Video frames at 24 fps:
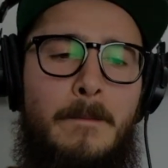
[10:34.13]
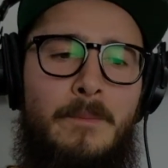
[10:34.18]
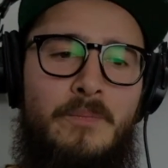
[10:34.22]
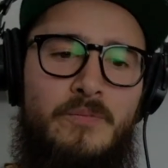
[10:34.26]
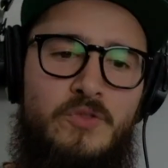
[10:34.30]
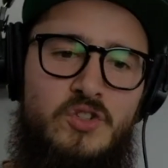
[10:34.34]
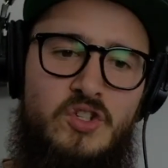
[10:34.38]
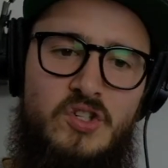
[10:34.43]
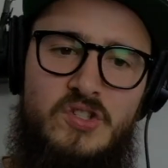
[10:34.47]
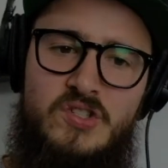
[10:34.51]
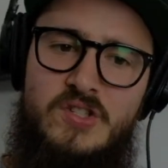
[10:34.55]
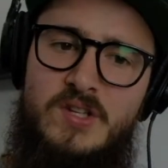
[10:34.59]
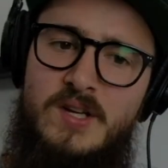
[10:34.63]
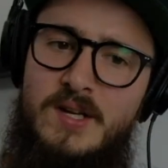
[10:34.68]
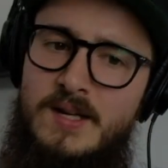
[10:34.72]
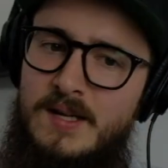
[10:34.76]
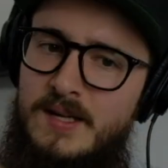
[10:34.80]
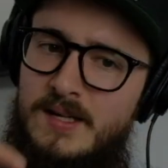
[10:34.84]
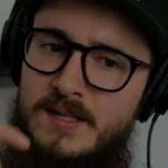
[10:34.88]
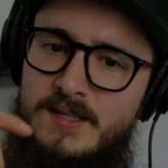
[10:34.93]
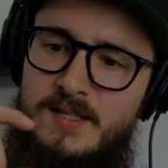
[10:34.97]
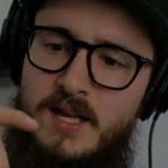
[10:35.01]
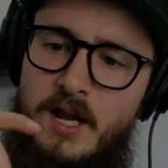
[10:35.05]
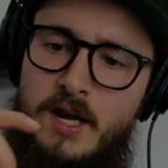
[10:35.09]
Just
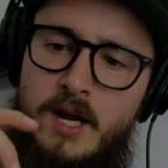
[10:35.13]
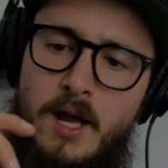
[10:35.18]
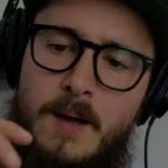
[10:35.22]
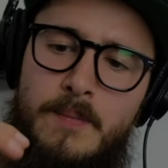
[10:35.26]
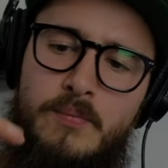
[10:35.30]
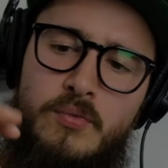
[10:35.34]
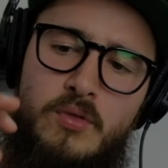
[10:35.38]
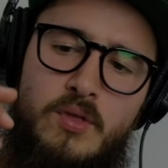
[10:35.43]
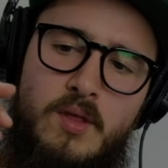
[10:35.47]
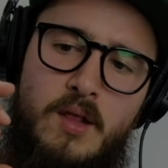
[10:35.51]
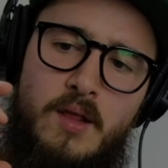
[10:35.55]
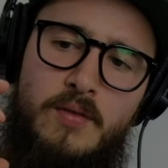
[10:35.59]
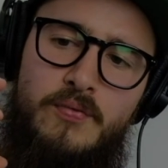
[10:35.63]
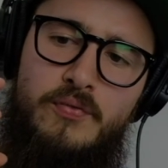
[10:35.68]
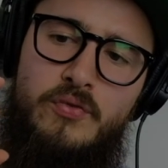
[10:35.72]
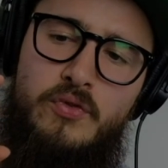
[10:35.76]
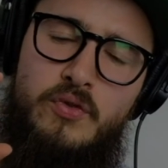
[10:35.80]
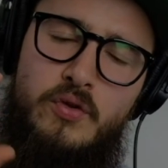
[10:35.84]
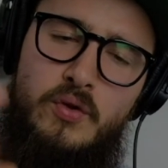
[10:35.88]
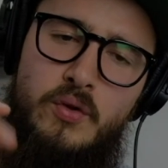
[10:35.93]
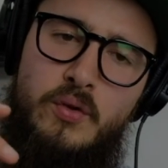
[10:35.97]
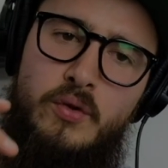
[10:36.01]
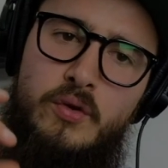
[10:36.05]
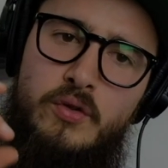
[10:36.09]
dig up
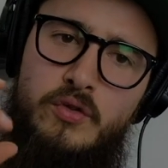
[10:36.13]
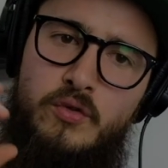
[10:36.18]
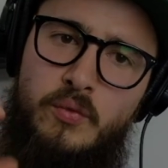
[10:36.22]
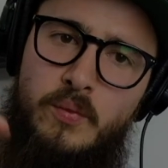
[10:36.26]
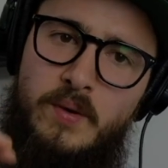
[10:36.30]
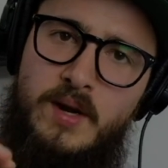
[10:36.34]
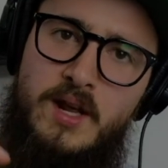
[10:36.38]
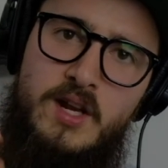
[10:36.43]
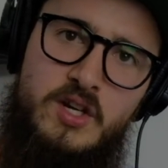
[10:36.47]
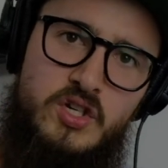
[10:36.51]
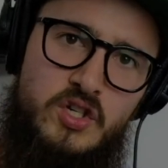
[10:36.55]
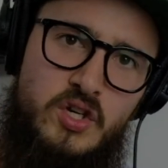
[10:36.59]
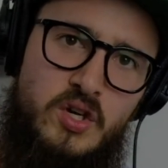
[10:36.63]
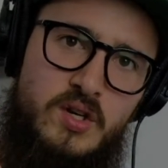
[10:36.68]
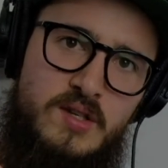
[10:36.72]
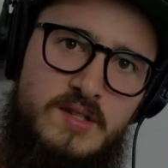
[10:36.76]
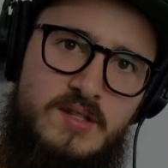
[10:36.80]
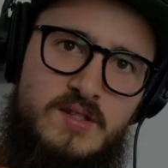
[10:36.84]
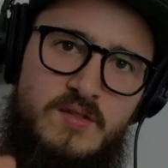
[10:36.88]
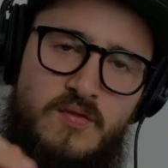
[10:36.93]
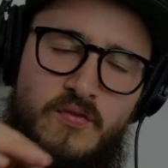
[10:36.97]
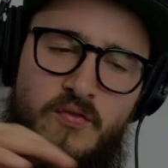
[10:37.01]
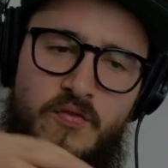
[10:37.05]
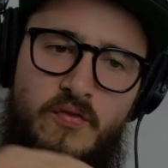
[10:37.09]
2 to 3
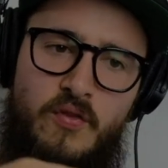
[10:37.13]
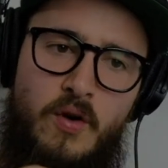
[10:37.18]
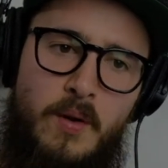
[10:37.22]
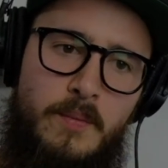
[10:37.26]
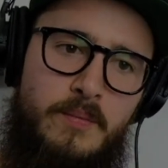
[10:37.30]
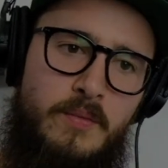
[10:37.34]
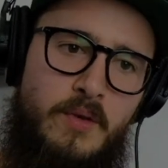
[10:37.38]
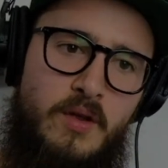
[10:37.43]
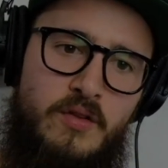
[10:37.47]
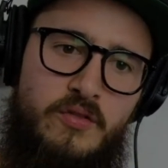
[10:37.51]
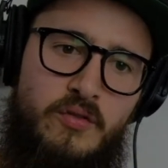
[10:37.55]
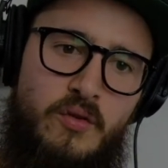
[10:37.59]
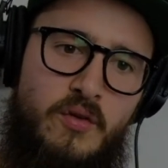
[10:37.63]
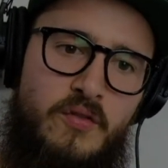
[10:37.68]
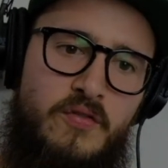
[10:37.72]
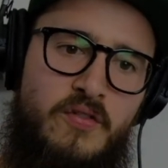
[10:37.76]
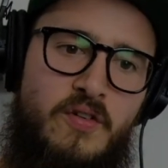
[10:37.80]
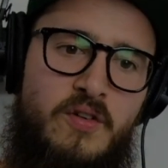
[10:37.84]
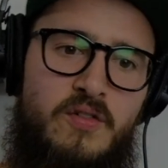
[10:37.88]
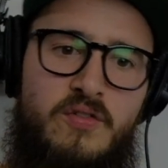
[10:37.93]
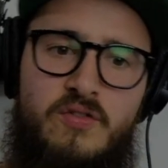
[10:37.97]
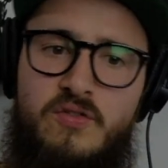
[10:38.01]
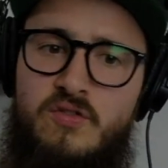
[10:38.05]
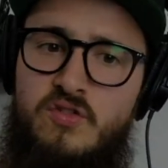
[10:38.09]
inches from the
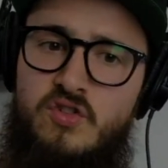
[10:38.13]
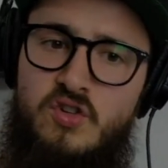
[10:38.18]
surface,